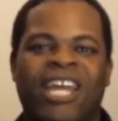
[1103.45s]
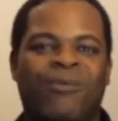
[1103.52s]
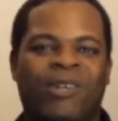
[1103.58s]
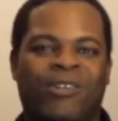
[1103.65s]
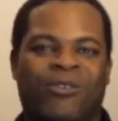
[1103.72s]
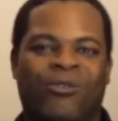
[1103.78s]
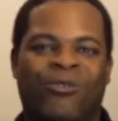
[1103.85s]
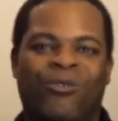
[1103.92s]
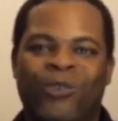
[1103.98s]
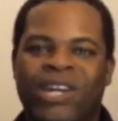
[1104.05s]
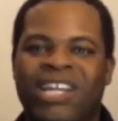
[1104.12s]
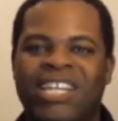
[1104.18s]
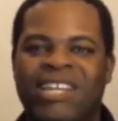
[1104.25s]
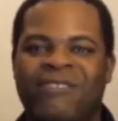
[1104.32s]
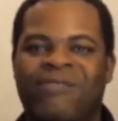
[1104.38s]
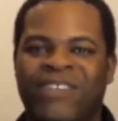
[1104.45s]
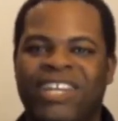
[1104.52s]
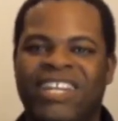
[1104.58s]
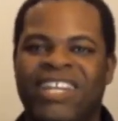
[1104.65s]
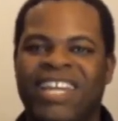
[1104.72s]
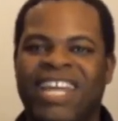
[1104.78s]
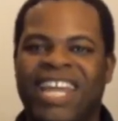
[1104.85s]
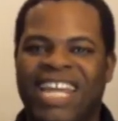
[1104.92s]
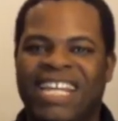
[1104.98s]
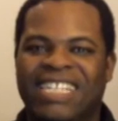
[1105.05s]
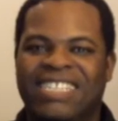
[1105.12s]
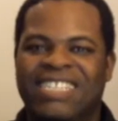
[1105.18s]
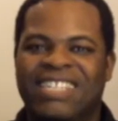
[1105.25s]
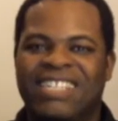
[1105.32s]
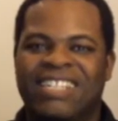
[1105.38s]
It would have really fit
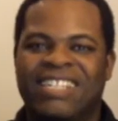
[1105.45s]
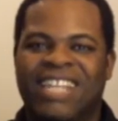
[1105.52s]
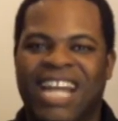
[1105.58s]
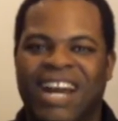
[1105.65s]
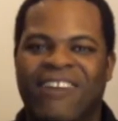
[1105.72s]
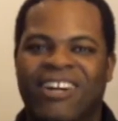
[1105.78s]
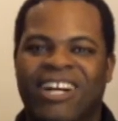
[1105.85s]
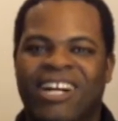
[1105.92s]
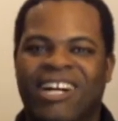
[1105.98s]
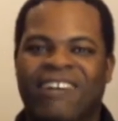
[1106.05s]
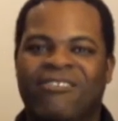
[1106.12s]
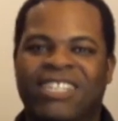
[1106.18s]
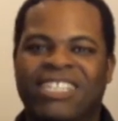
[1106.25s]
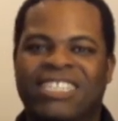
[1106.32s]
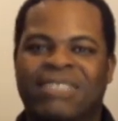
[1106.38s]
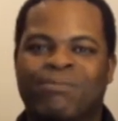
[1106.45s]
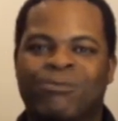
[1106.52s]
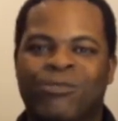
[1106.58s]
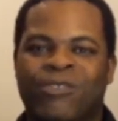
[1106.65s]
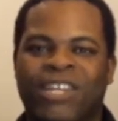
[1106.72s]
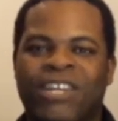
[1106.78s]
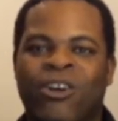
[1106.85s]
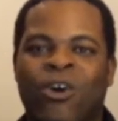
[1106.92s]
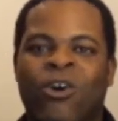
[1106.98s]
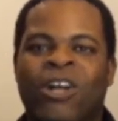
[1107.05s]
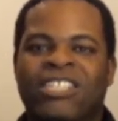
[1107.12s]
into the narrative of this movie.